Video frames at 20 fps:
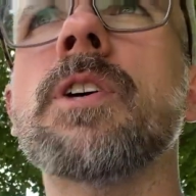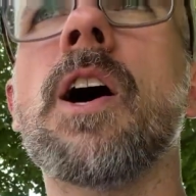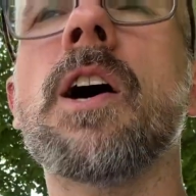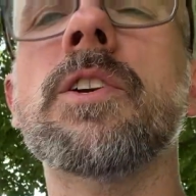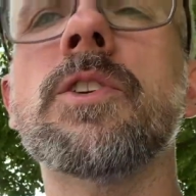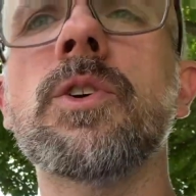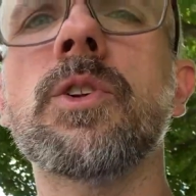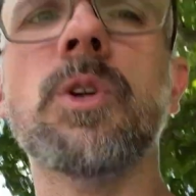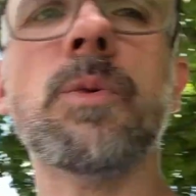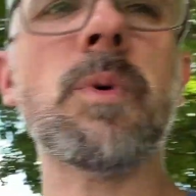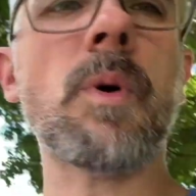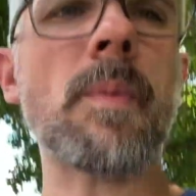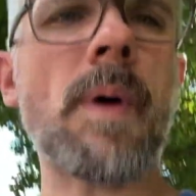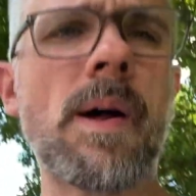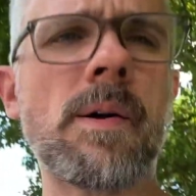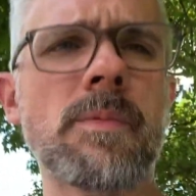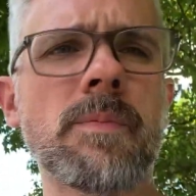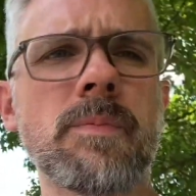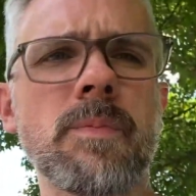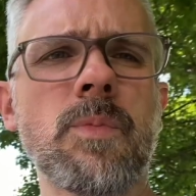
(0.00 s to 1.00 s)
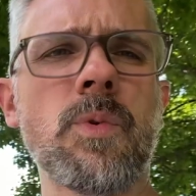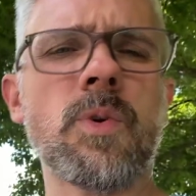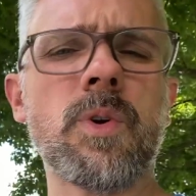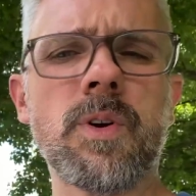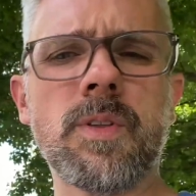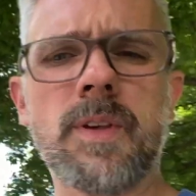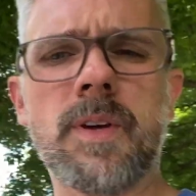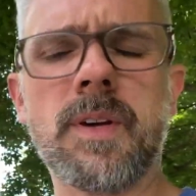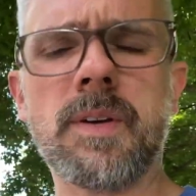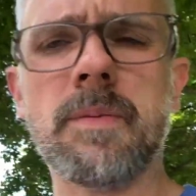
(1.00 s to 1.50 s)
talk to you a little bit about more
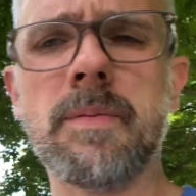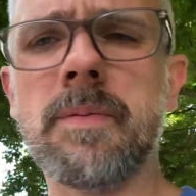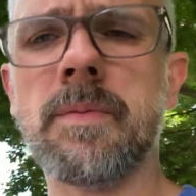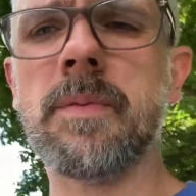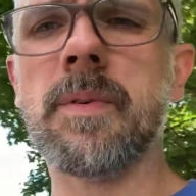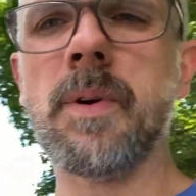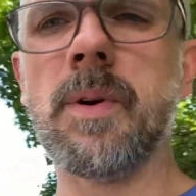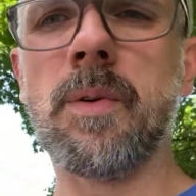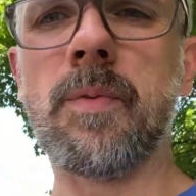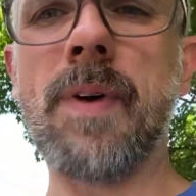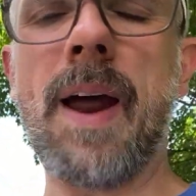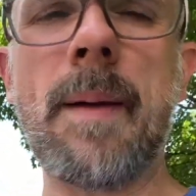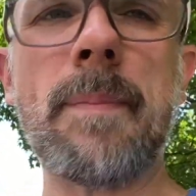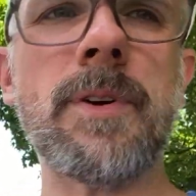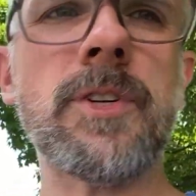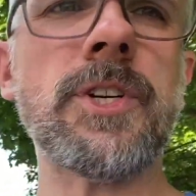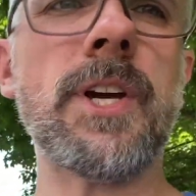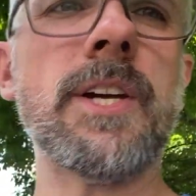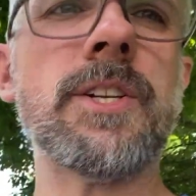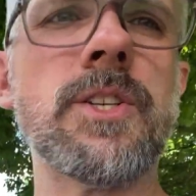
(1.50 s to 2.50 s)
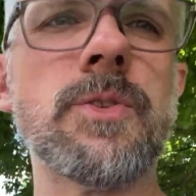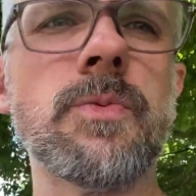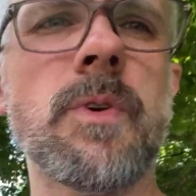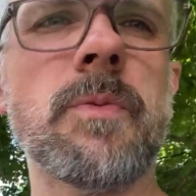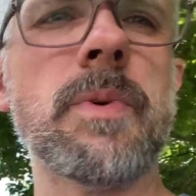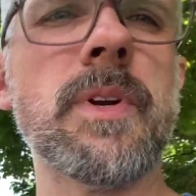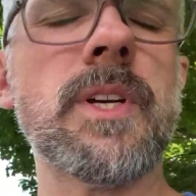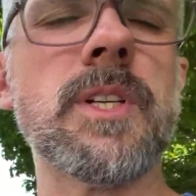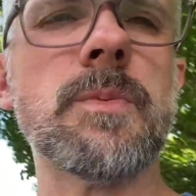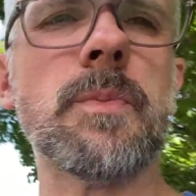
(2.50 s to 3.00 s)
of the rapid changes we've
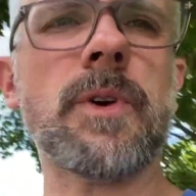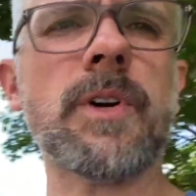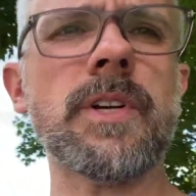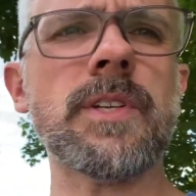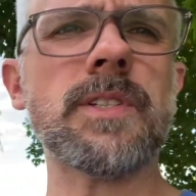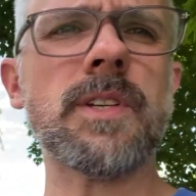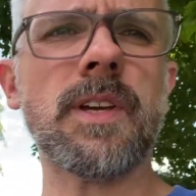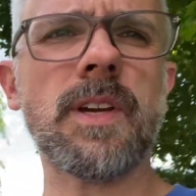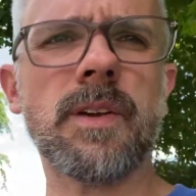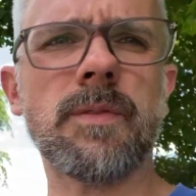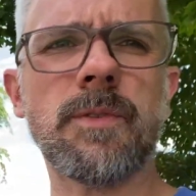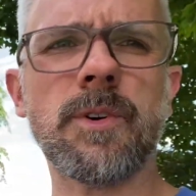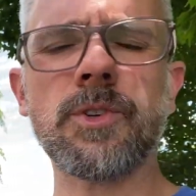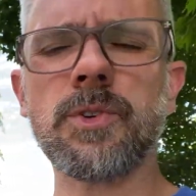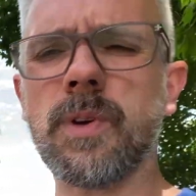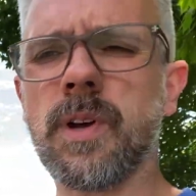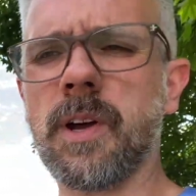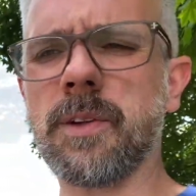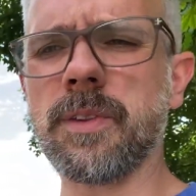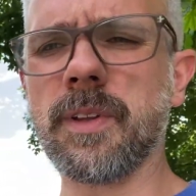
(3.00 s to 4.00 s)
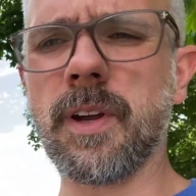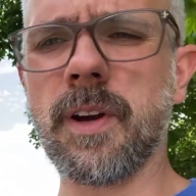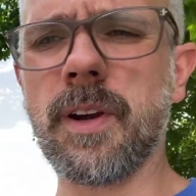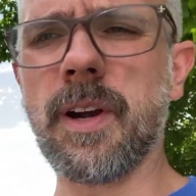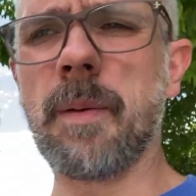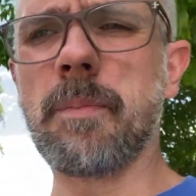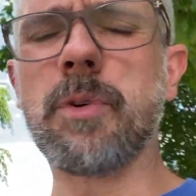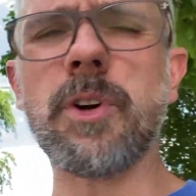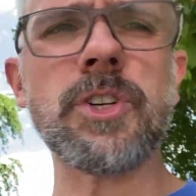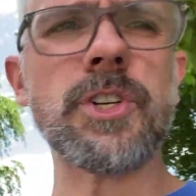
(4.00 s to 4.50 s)
been experiencing in virtual healthcare, and
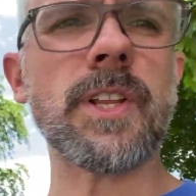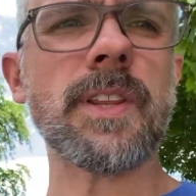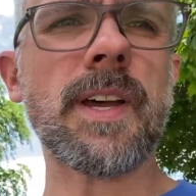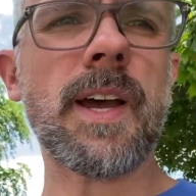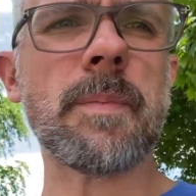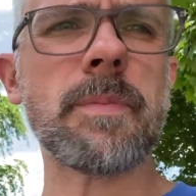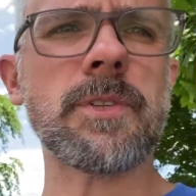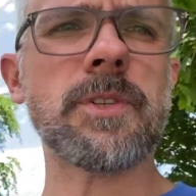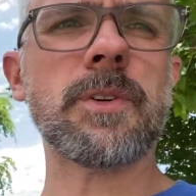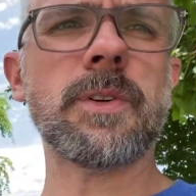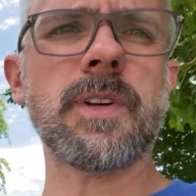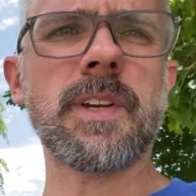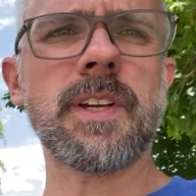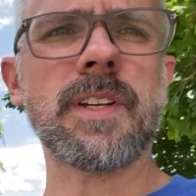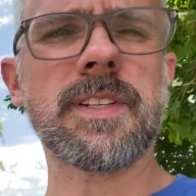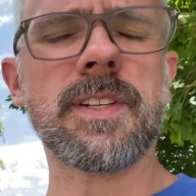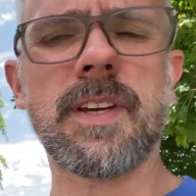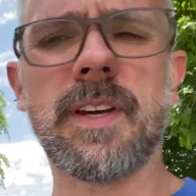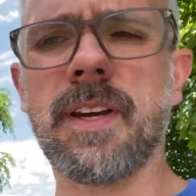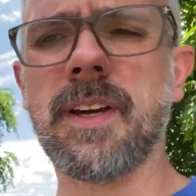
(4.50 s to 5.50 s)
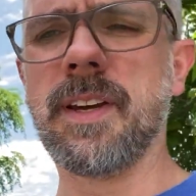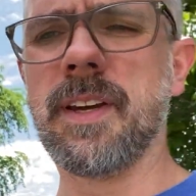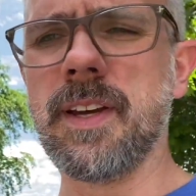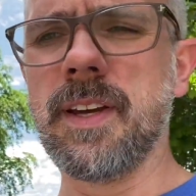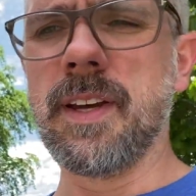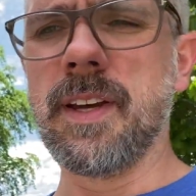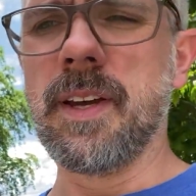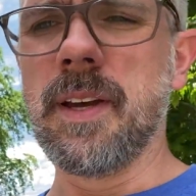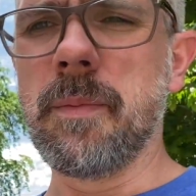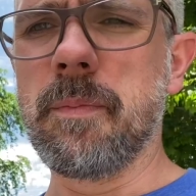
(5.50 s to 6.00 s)
I appreciate the opportunity to
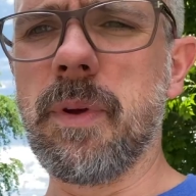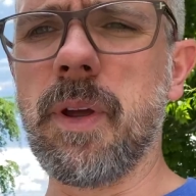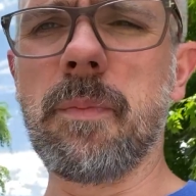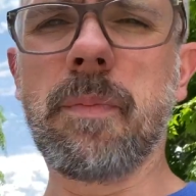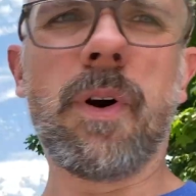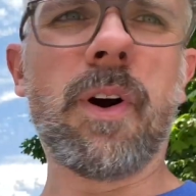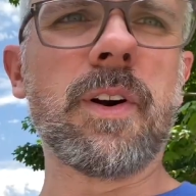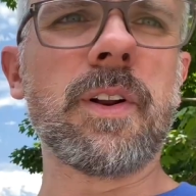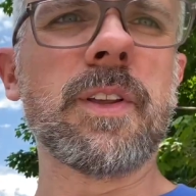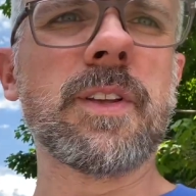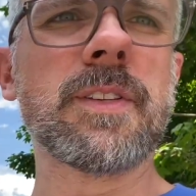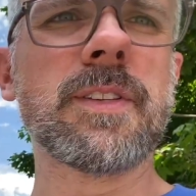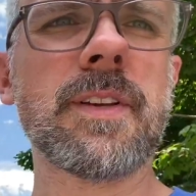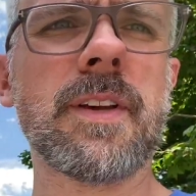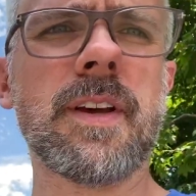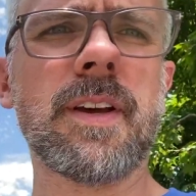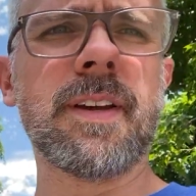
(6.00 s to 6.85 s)
be a part of this